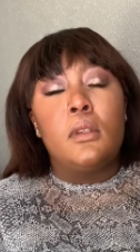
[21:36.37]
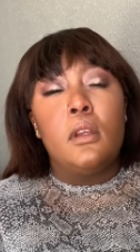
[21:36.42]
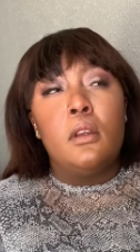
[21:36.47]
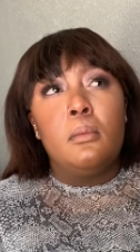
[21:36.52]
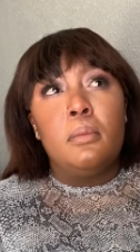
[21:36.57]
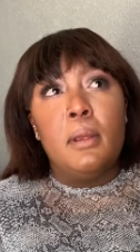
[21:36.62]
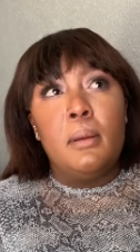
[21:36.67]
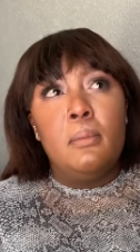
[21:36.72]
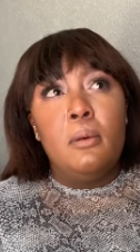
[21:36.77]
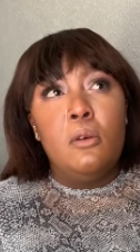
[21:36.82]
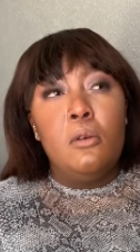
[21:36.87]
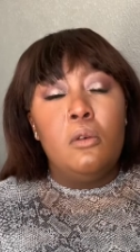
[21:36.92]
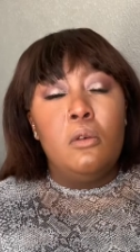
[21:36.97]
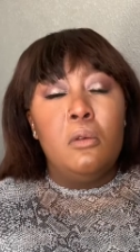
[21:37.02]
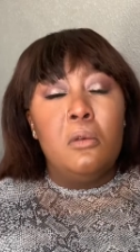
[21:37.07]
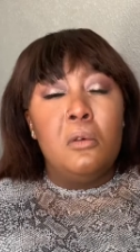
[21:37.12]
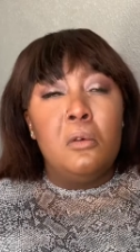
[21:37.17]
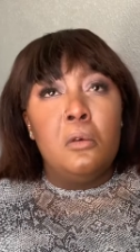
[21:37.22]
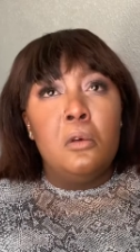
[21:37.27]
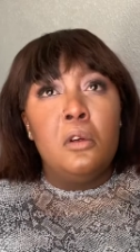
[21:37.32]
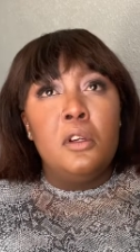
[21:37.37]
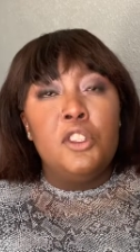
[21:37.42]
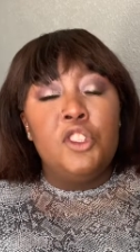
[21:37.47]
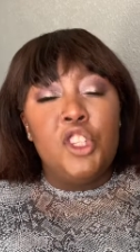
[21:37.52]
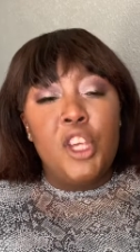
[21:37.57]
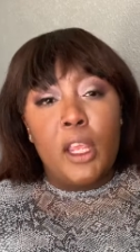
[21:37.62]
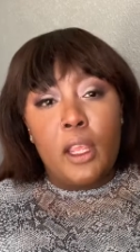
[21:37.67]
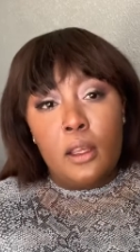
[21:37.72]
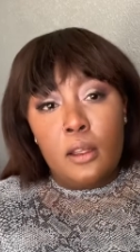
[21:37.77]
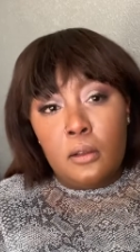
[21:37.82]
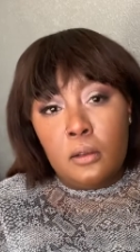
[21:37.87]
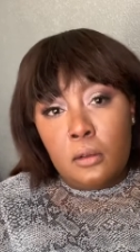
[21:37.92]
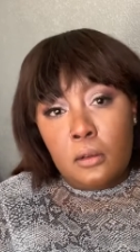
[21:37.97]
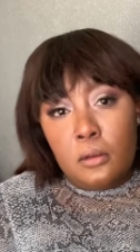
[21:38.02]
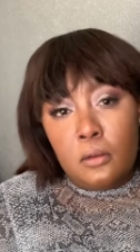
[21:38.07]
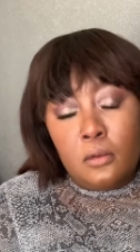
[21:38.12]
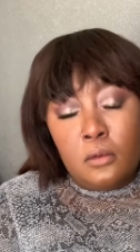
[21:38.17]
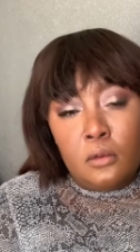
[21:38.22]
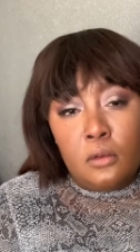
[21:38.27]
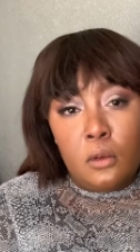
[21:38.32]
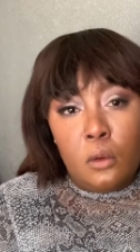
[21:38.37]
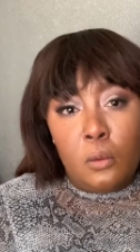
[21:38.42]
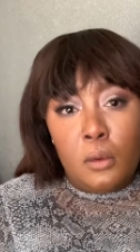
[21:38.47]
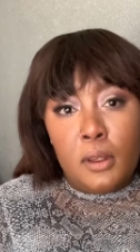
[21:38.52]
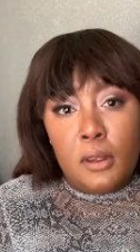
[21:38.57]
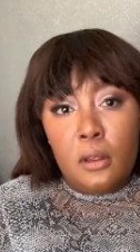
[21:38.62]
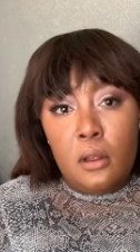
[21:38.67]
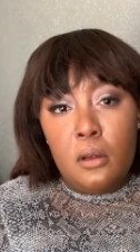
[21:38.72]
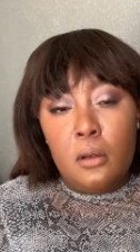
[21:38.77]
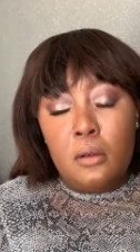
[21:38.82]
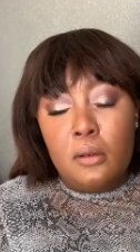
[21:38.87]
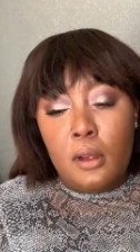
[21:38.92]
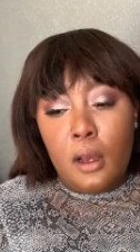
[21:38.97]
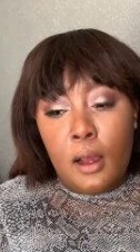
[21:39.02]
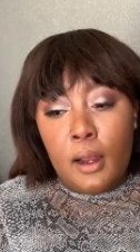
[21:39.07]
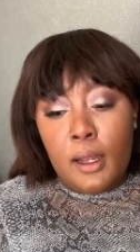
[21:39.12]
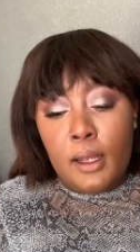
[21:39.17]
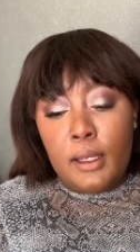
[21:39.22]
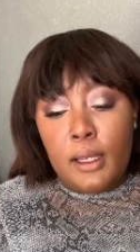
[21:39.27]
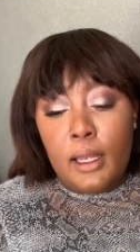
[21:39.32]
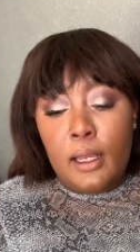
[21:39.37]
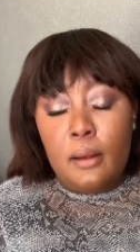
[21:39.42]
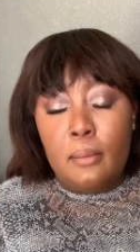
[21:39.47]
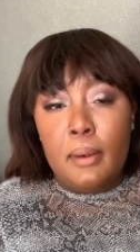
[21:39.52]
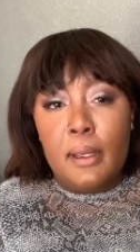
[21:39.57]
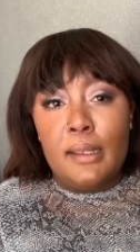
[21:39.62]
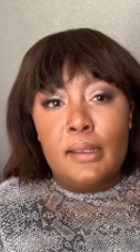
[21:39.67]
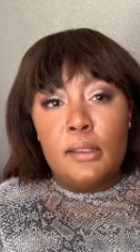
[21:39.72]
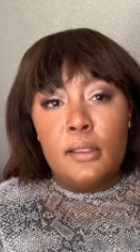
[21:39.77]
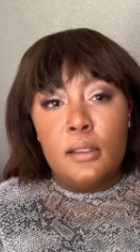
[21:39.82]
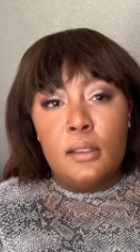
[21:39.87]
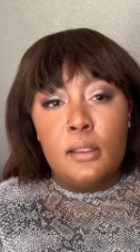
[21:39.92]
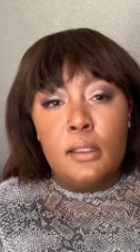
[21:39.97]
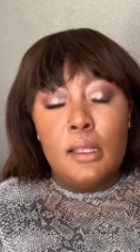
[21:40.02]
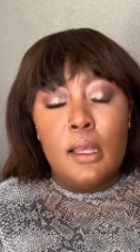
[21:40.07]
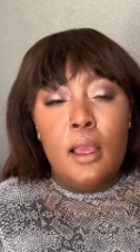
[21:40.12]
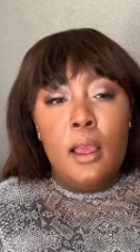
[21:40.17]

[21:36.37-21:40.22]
people who check in with you on a daily basis